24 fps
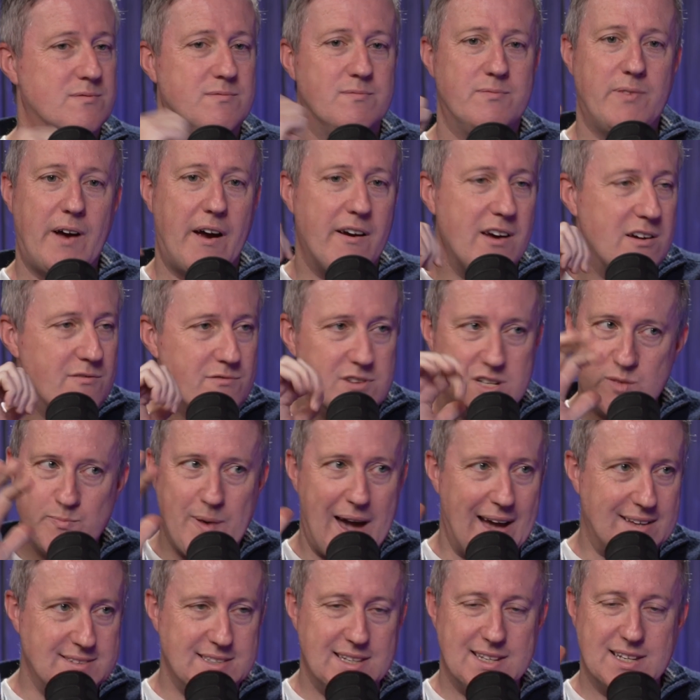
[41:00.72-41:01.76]
Very
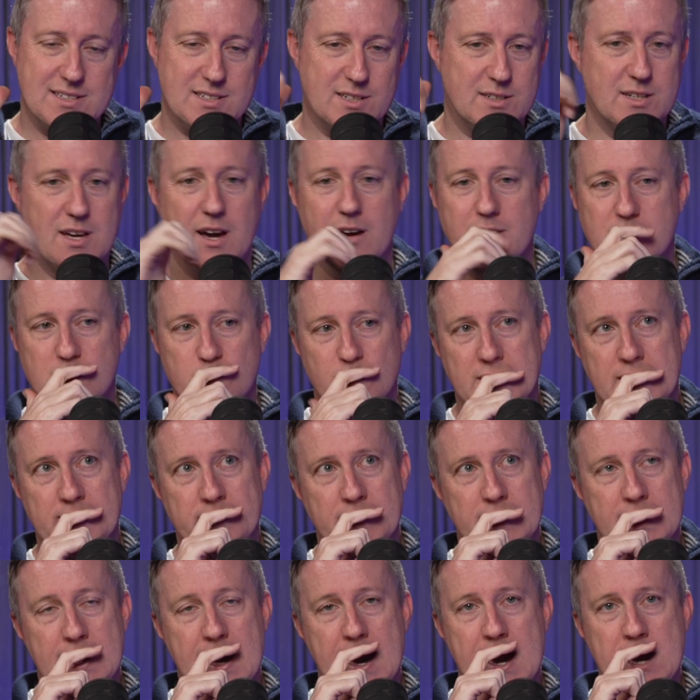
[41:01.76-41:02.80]
respected as a coach within
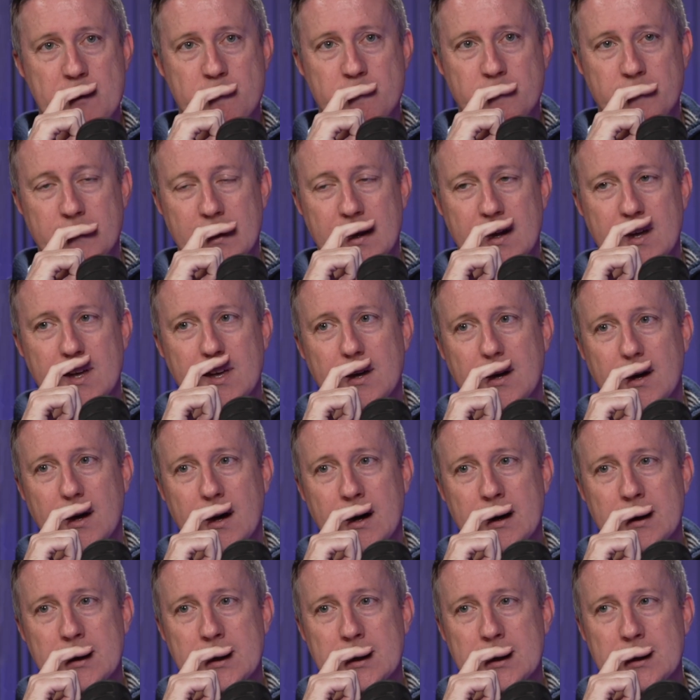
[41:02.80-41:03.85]
the game.
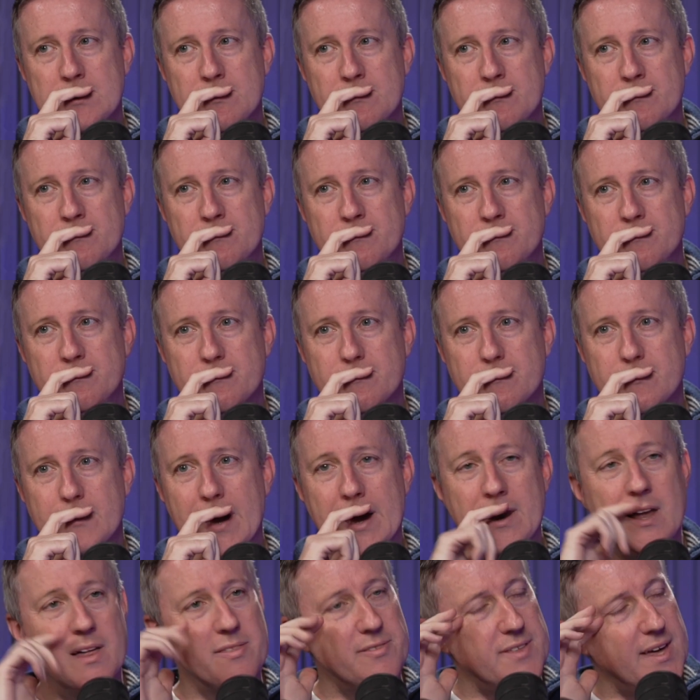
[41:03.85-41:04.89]
And
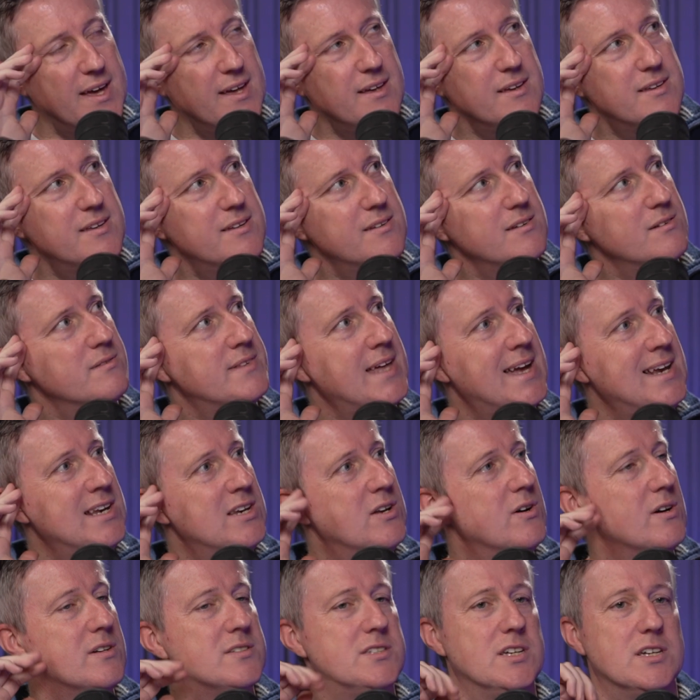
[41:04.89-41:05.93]
I think they
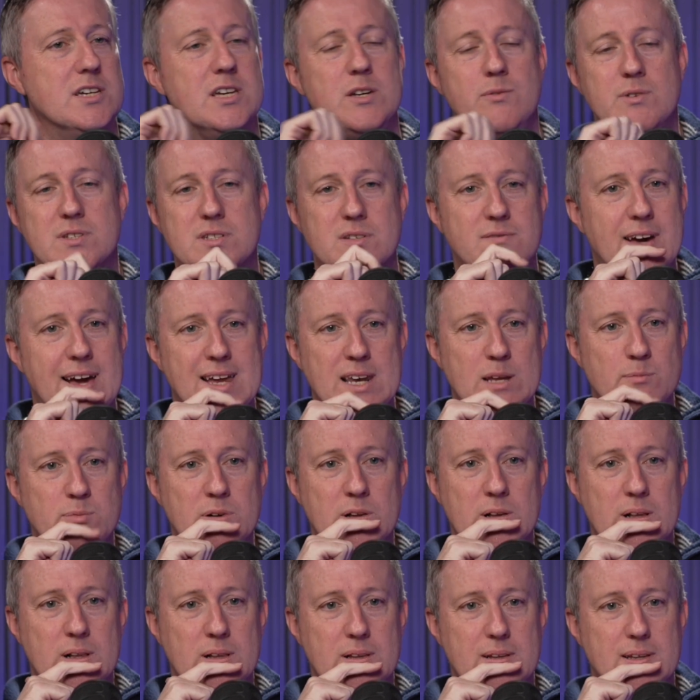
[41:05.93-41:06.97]
looked at who was
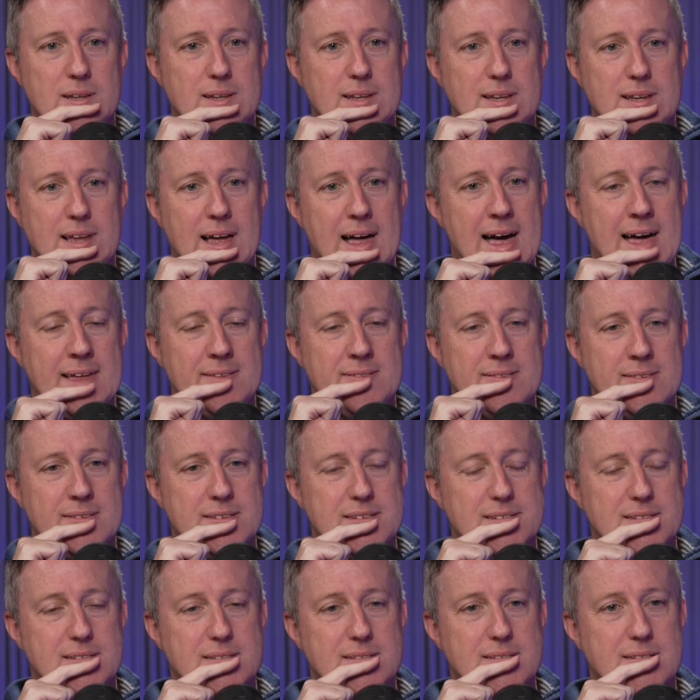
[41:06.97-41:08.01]
available,
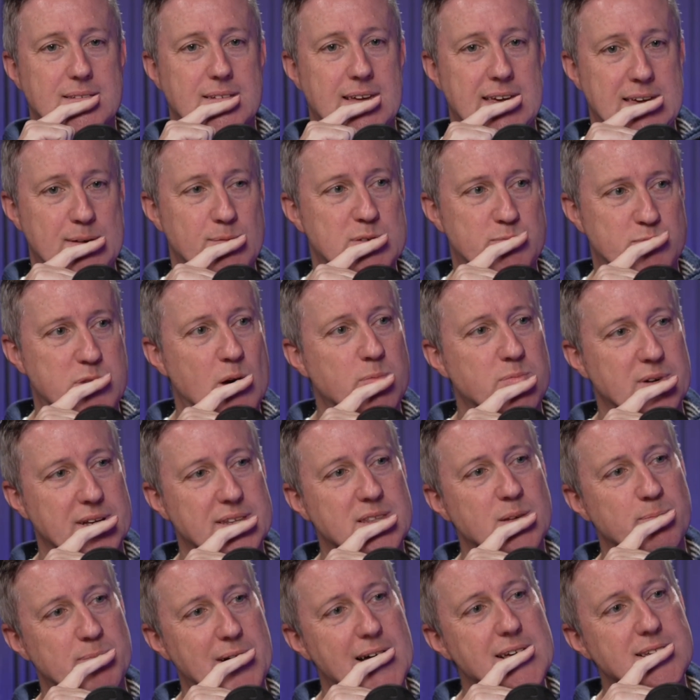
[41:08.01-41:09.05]
and he was probably
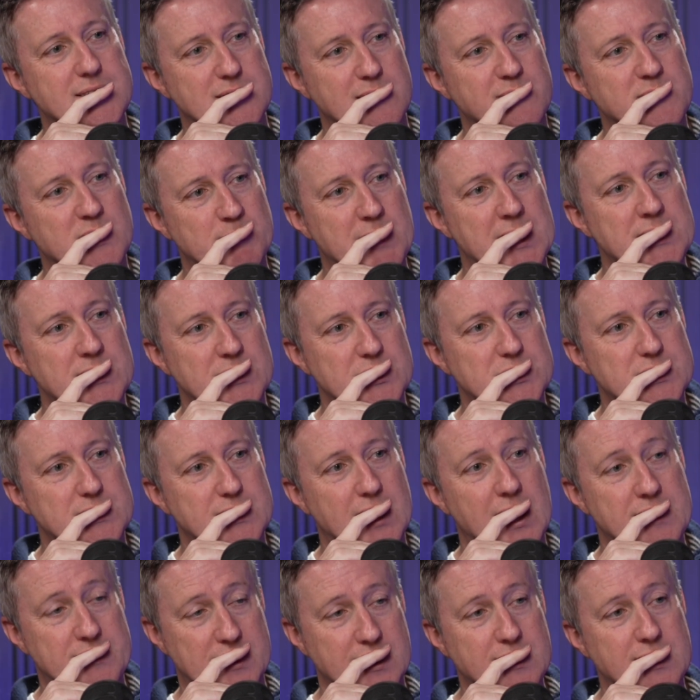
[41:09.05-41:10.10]
the best of the bunch.
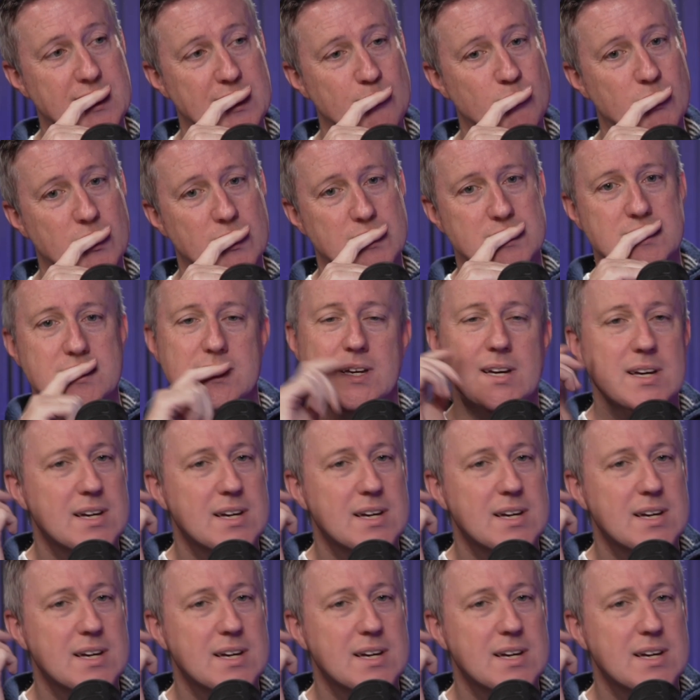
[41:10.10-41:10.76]
I think he was.